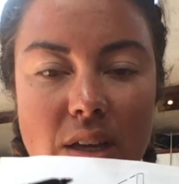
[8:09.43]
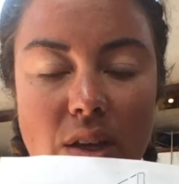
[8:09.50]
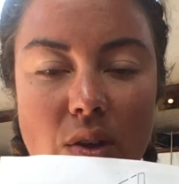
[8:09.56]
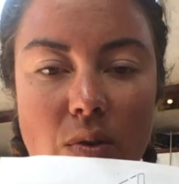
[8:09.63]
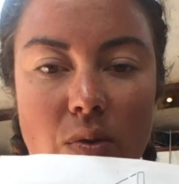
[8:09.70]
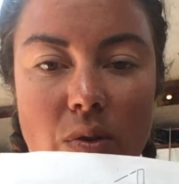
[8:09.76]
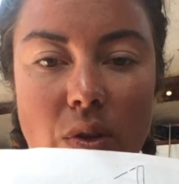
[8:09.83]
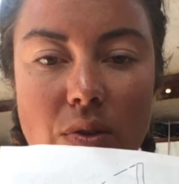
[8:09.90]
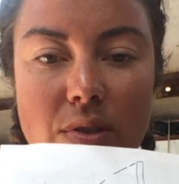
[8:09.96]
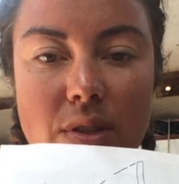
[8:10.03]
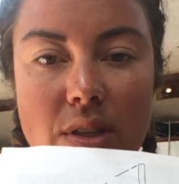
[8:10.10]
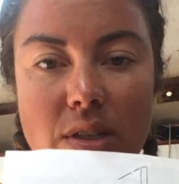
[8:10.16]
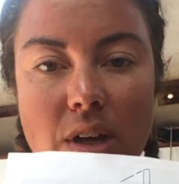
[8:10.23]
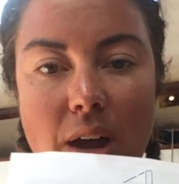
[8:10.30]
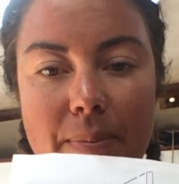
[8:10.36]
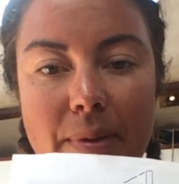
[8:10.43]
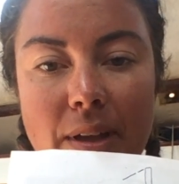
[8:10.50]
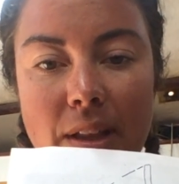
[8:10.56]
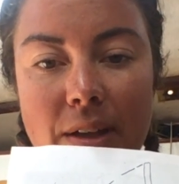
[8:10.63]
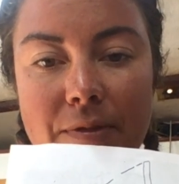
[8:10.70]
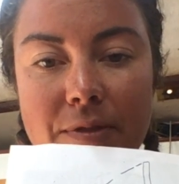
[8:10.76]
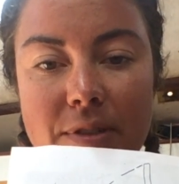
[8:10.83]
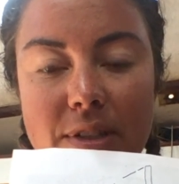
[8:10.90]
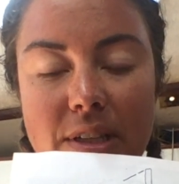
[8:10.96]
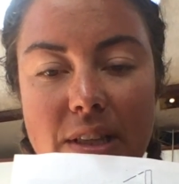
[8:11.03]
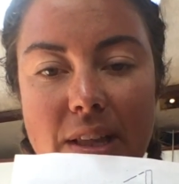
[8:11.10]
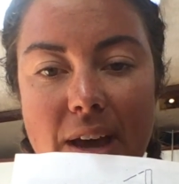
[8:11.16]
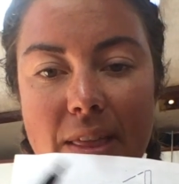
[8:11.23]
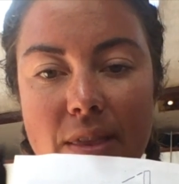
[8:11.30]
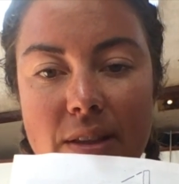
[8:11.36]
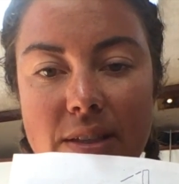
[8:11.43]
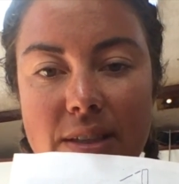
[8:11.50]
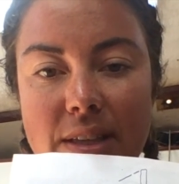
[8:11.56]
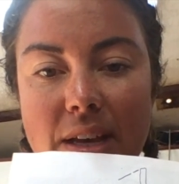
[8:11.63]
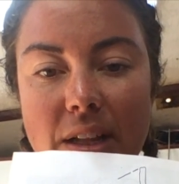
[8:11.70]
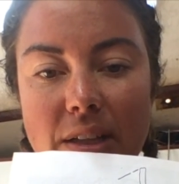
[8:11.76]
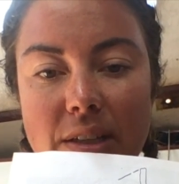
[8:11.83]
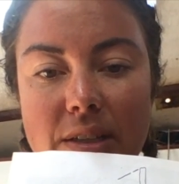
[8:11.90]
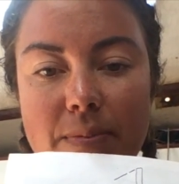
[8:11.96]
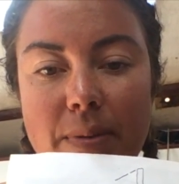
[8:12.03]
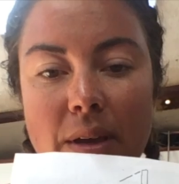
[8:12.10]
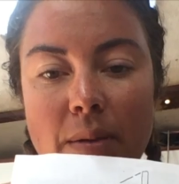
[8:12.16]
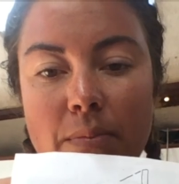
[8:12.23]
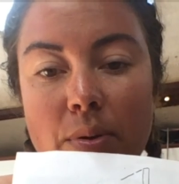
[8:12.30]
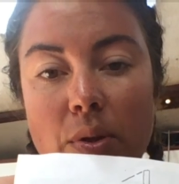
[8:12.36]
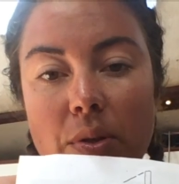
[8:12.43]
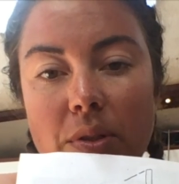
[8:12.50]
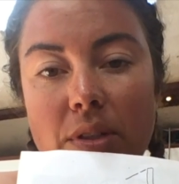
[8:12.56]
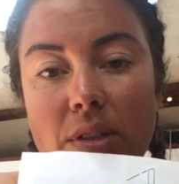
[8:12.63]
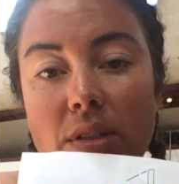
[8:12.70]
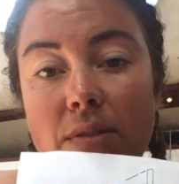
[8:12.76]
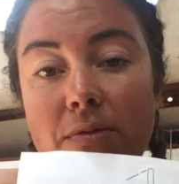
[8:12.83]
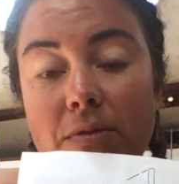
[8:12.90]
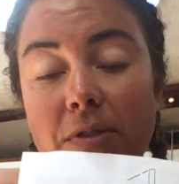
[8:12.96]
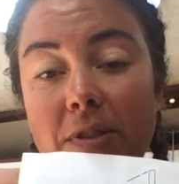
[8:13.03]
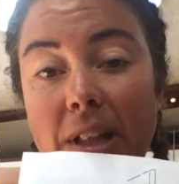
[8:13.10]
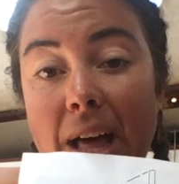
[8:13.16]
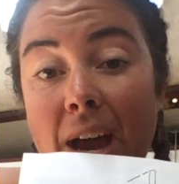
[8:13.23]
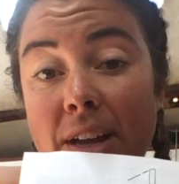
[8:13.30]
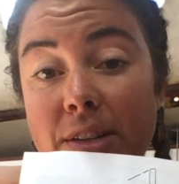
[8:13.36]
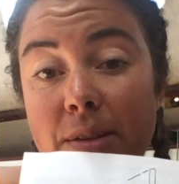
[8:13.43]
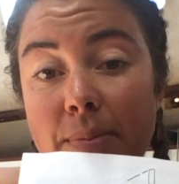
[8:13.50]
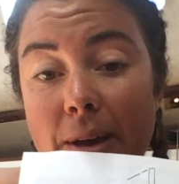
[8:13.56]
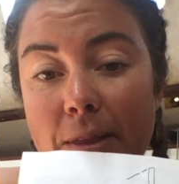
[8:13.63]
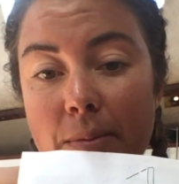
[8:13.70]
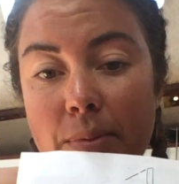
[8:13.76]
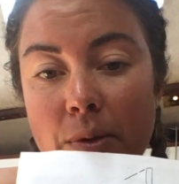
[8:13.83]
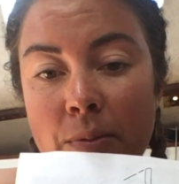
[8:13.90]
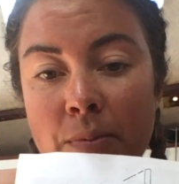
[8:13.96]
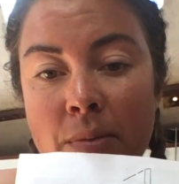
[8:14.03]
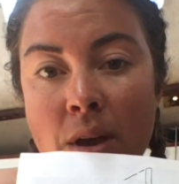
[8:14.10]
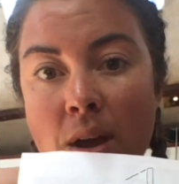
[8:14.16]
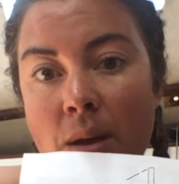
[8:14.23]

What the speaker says: you loosen the topping lift so that the sail is being pulled flat by the boom,